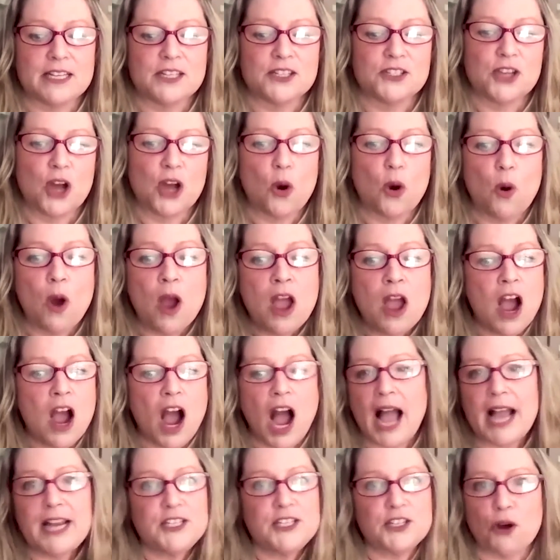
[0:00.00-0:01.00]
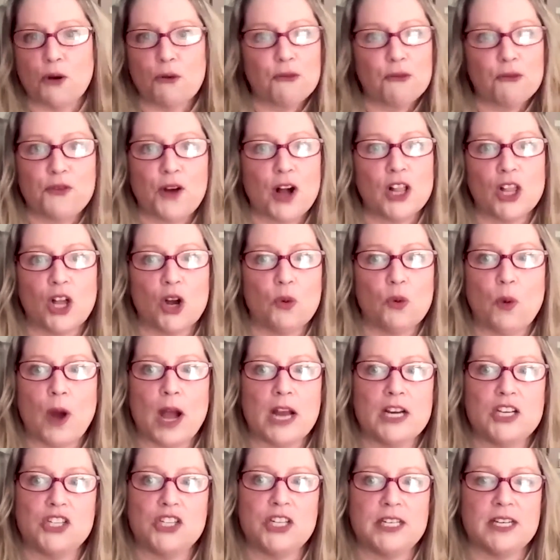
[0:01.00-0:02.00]
And so I don't follow
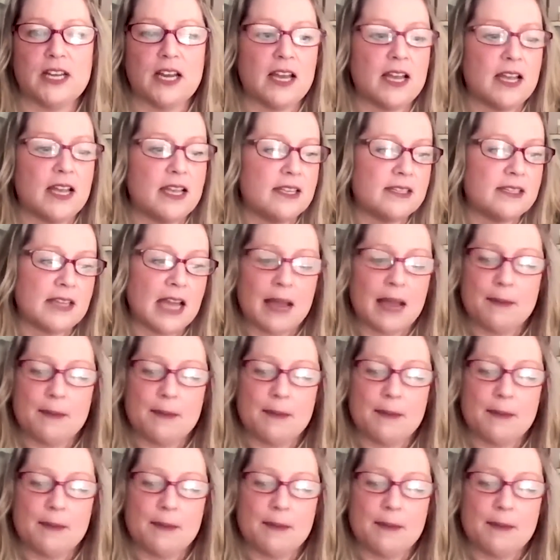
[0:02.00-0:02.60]
what she does.